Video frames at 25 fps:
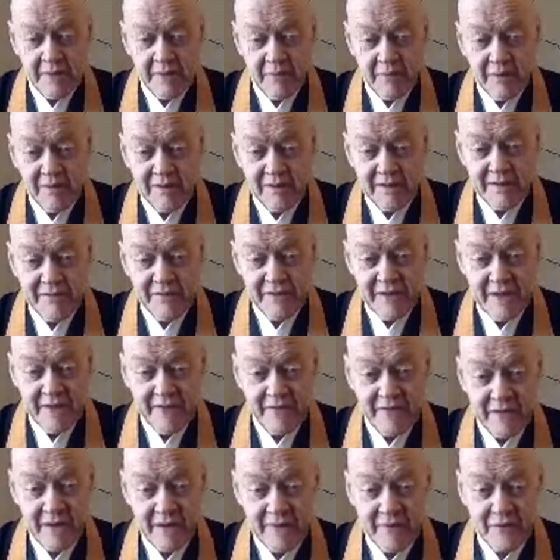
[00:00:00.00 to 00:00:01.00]
rarely even
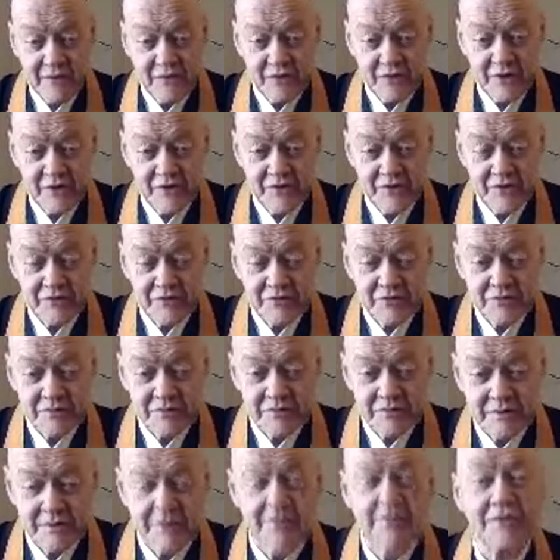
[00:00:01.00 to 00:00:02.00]
have conversations
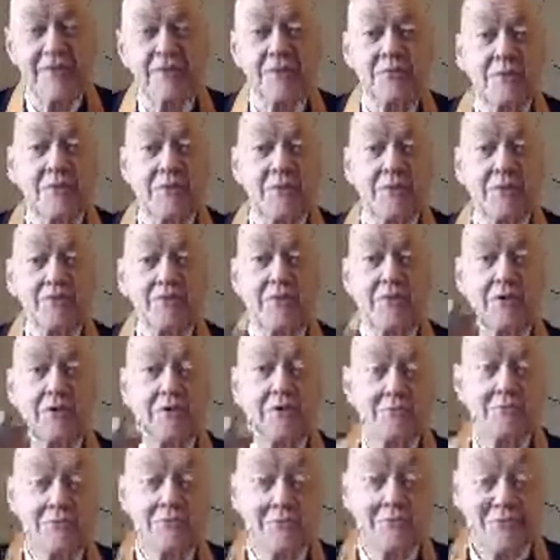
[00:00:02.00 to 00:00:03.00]
unless it's with
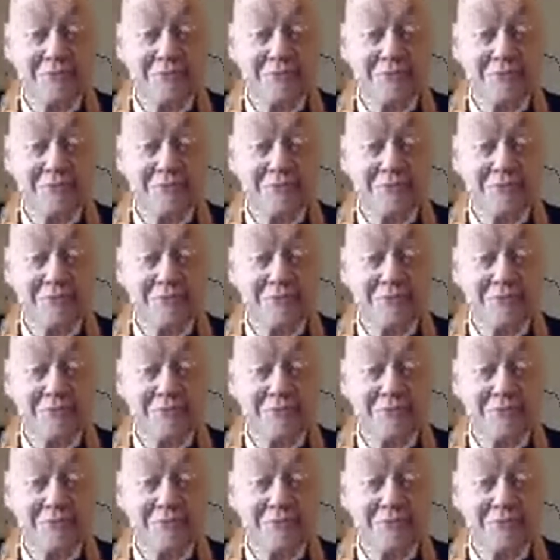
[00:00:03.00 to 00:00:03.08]
Unyo.